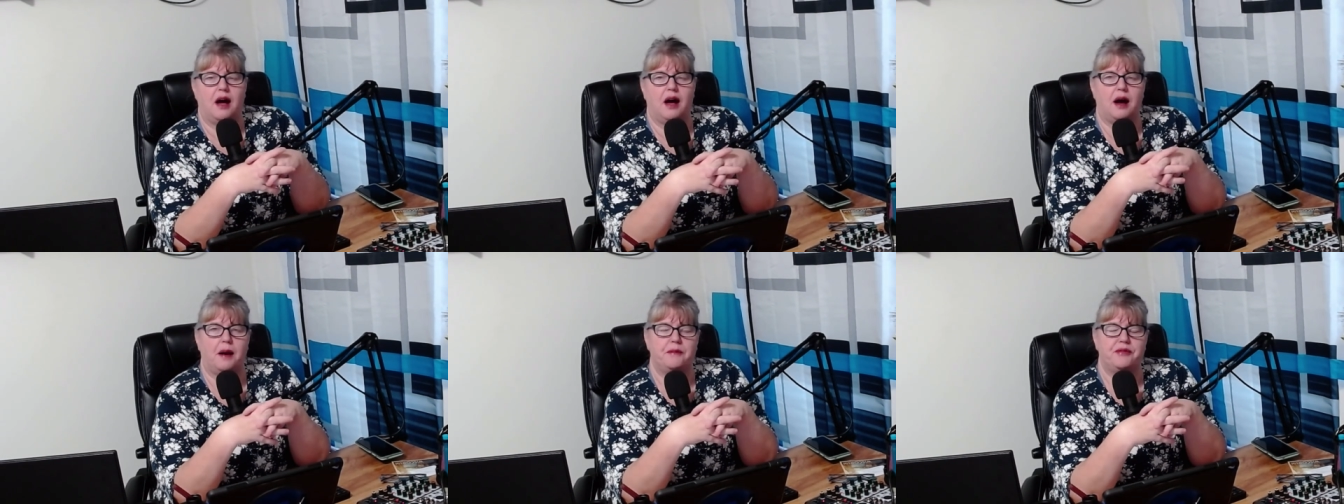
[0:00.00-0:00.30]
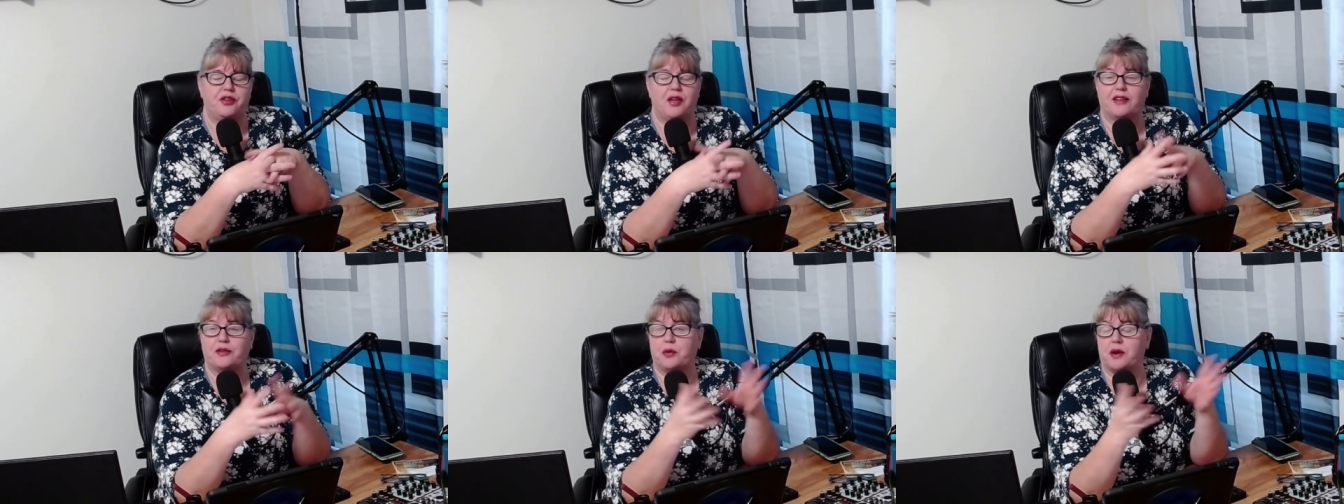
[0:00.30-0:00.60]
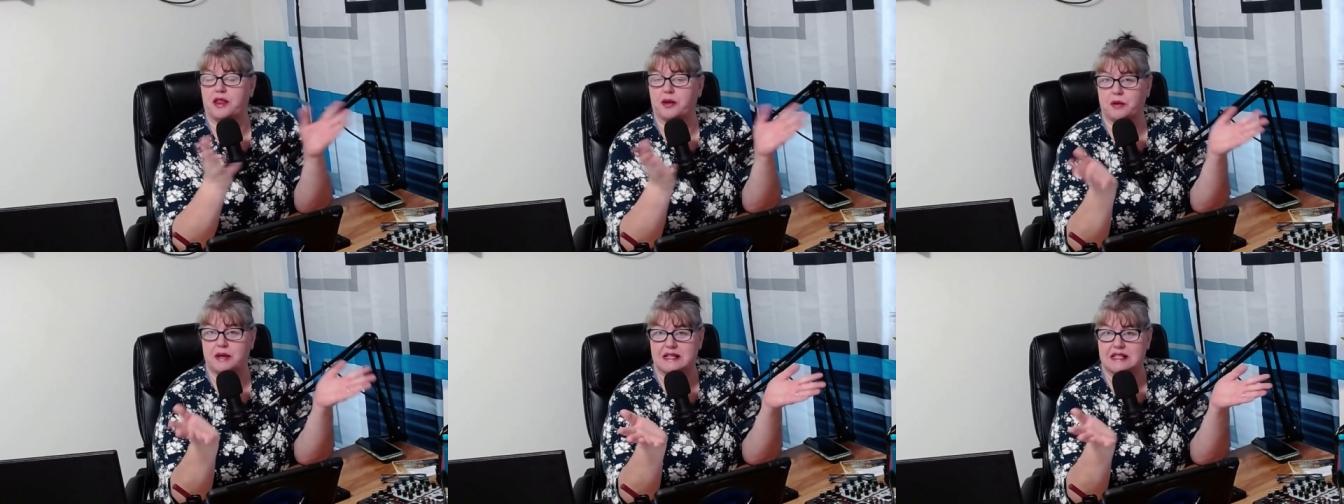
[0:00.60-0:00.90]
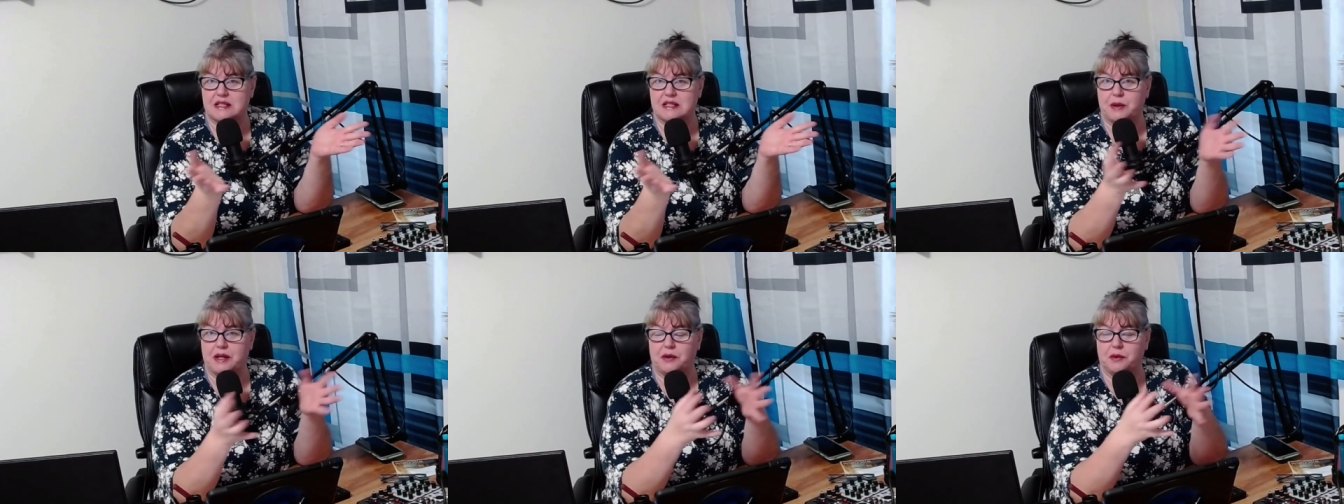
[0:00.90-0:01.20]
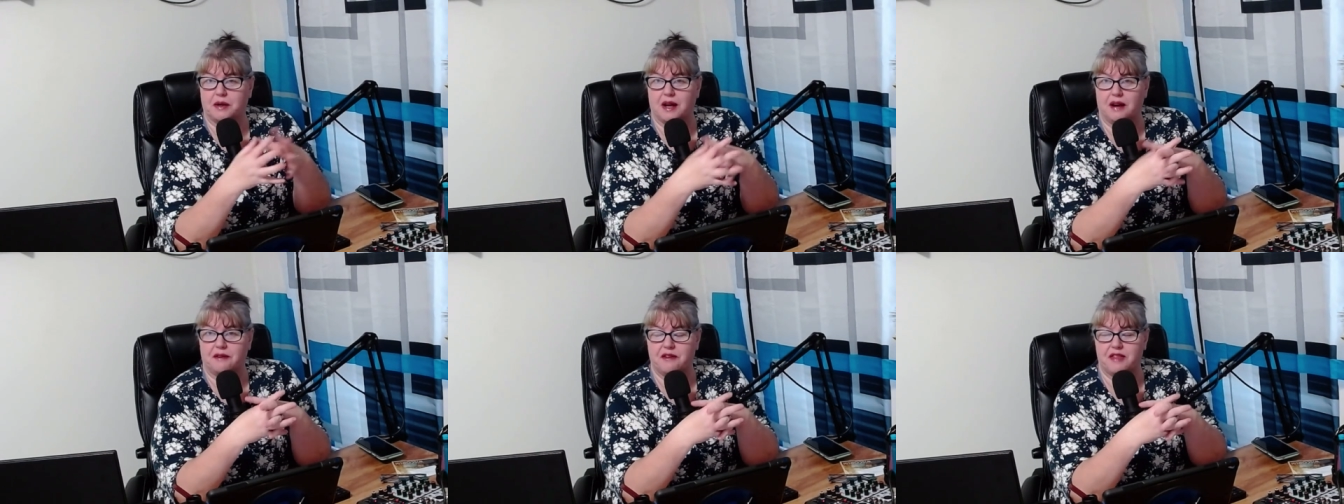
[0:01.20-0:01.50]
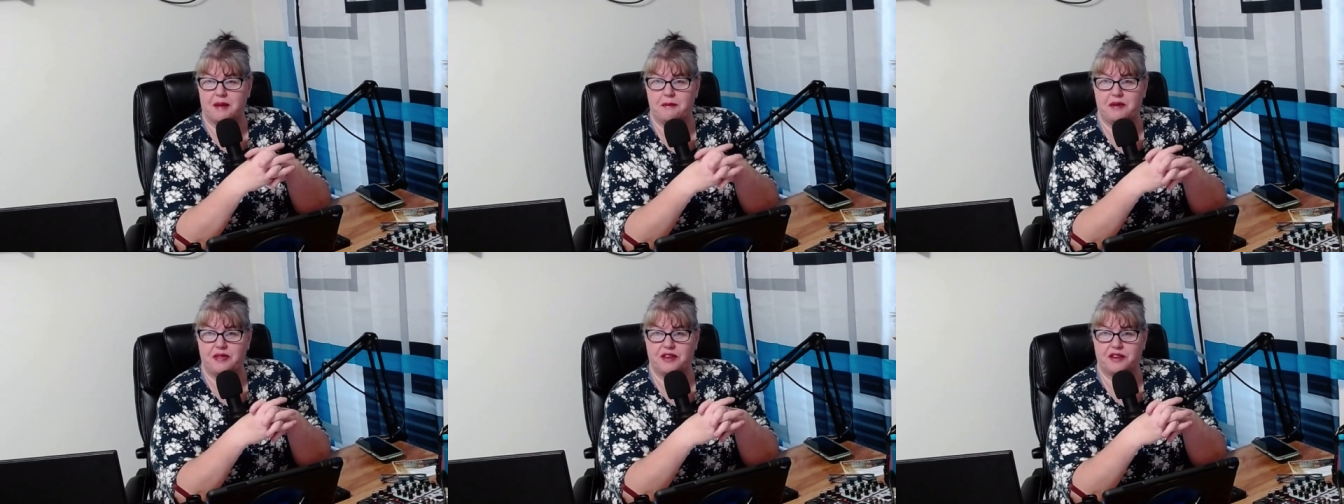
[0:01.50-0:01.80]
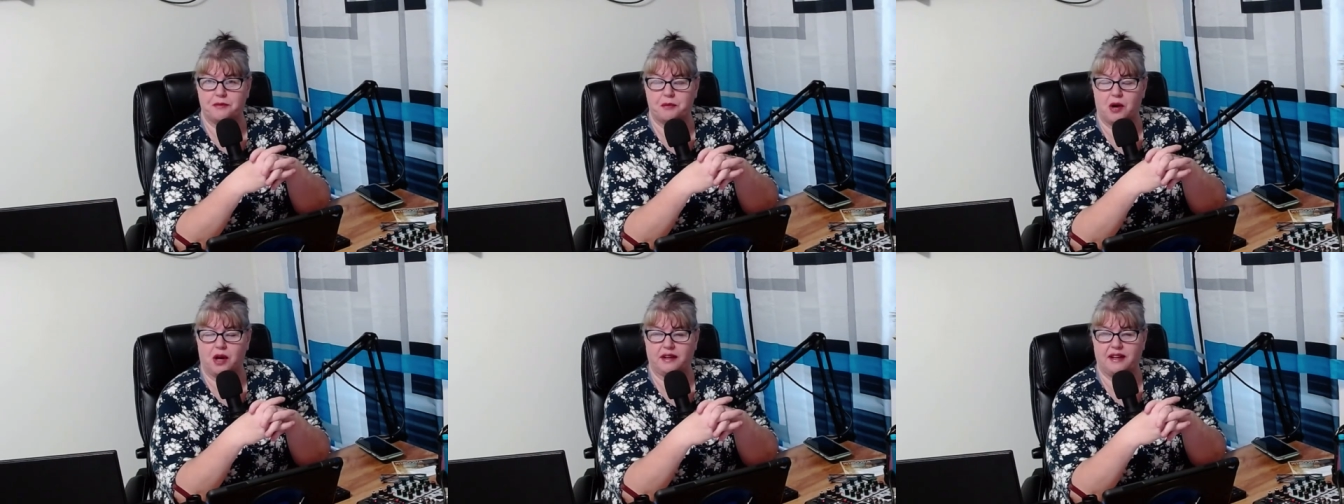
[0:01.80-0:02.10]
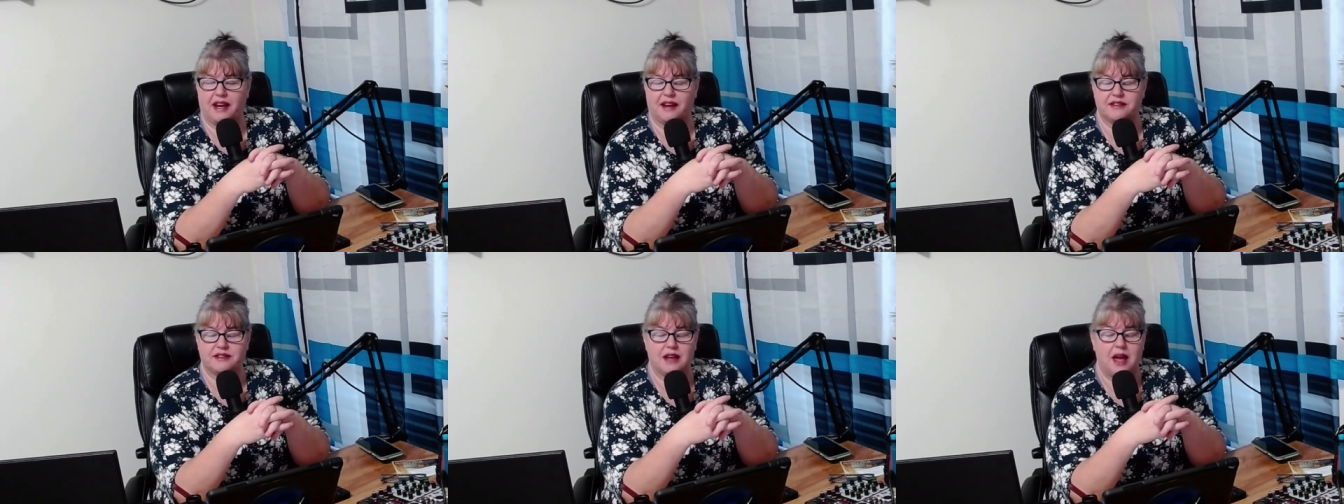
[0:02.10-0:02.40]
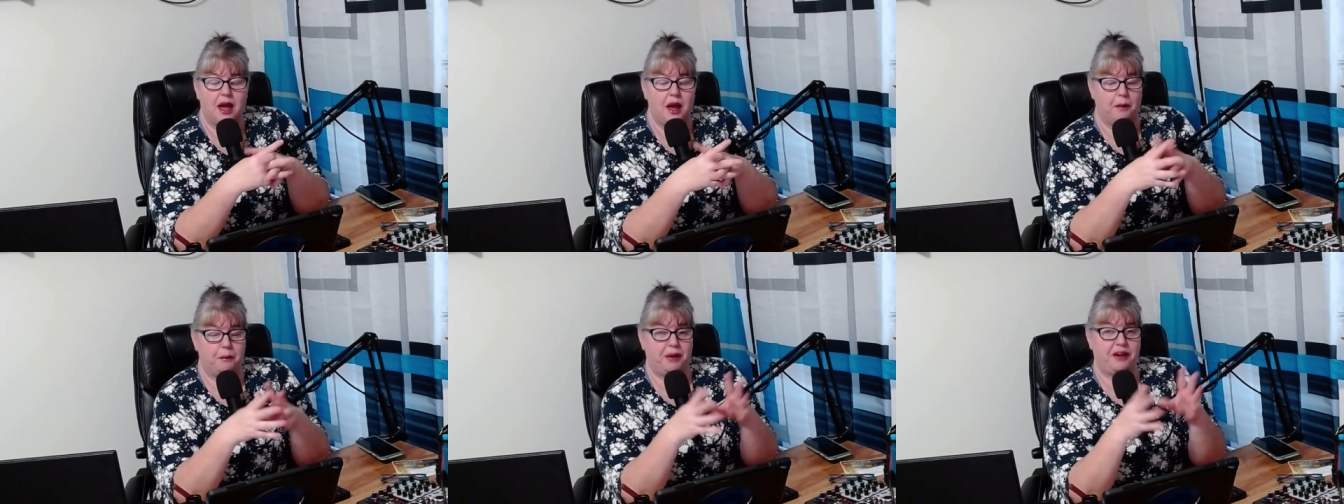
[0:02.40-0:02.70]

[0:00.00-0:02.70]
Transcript: Um, so that's one of the reasons we don't cover them in this broadcast.